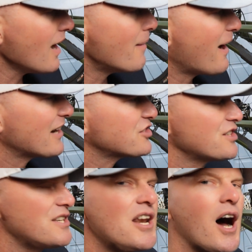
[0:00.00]
I'm
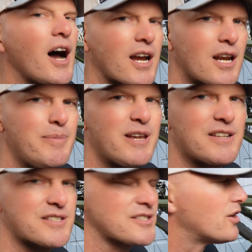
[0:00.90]
actually not gonna be
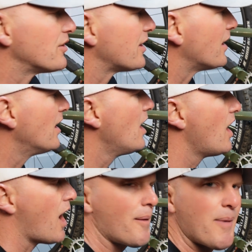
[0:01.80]
installing it
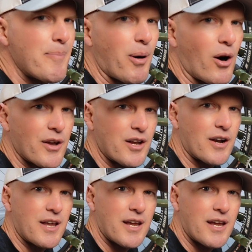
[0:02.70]
on my Polygon